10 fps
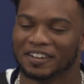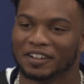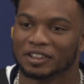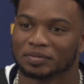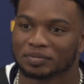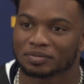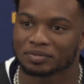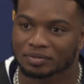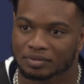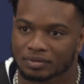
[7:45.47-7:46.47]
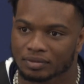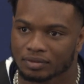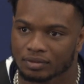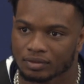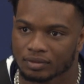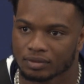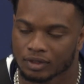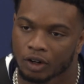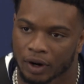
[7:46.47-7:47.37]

try to catch passes, you work on your hands, right?